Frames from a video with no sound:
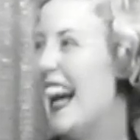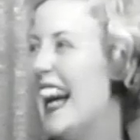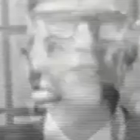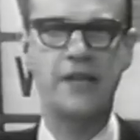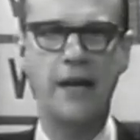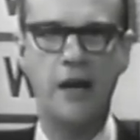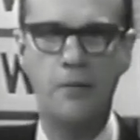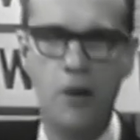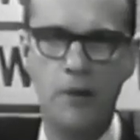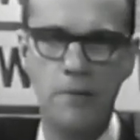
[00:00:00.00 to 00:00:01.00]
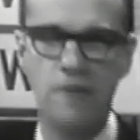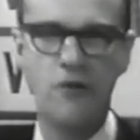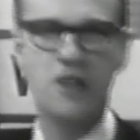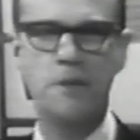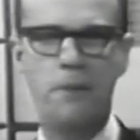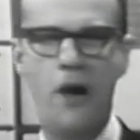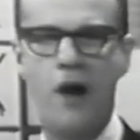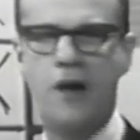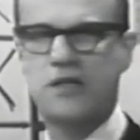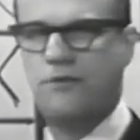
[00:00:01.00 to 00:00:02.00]
bidding skill in a moment, but first a
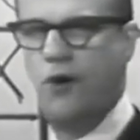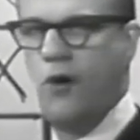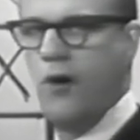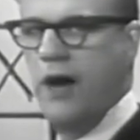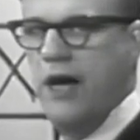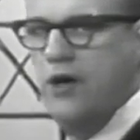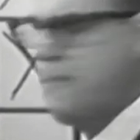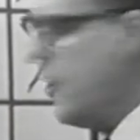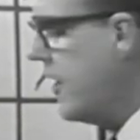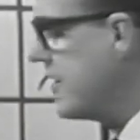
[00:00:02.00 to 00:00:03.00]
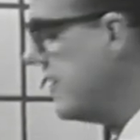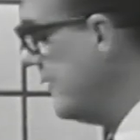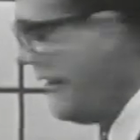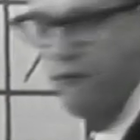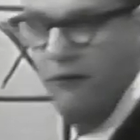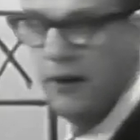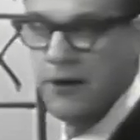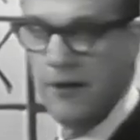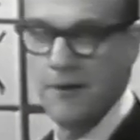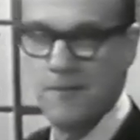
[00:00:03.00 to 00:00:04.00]
pause for a Newport
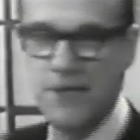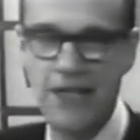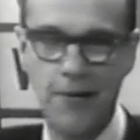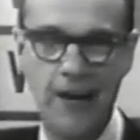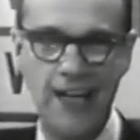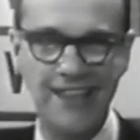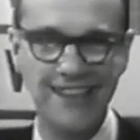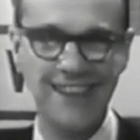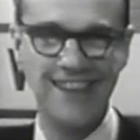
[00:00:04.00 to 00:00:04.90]
filter cigarette.